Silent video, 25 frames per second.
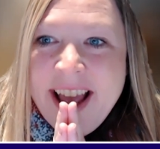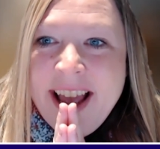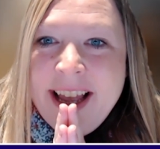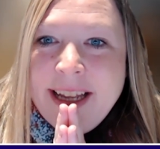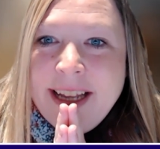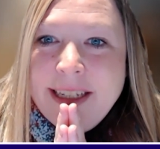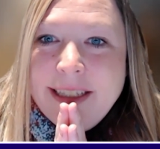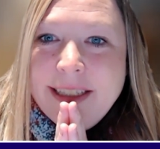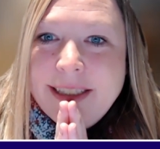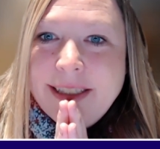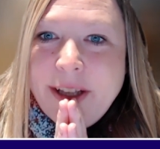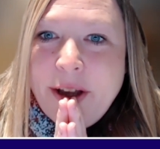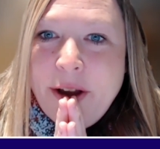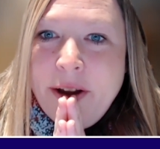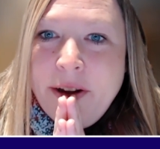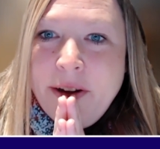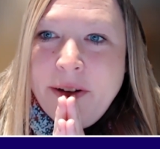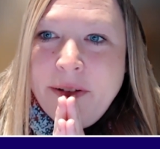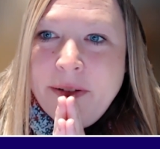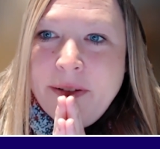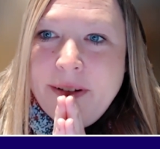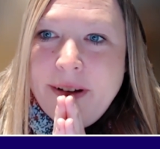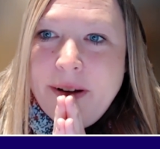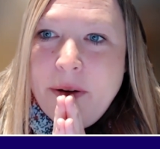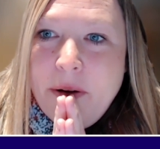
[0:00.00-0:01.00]

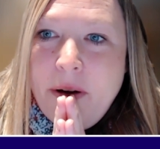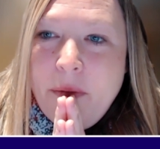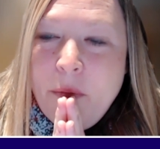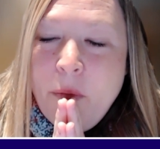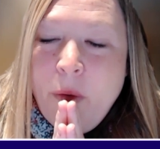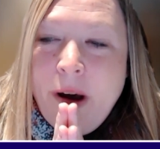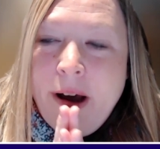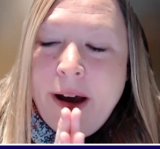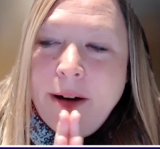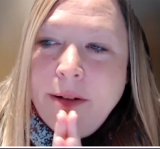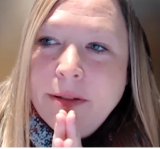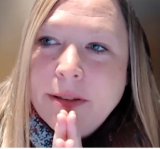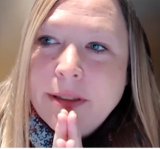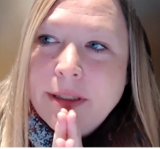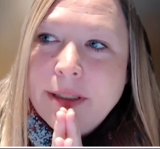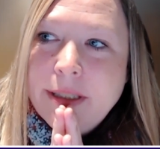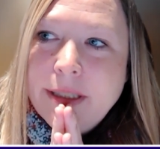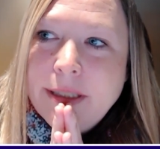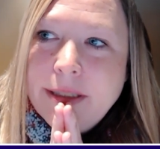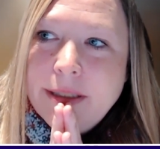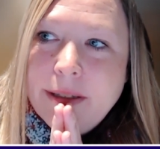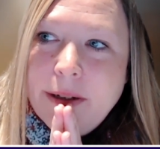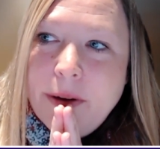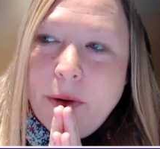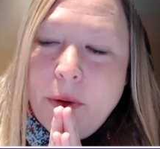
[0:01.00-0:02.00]
So
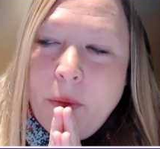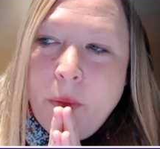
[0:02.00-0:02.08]
whilst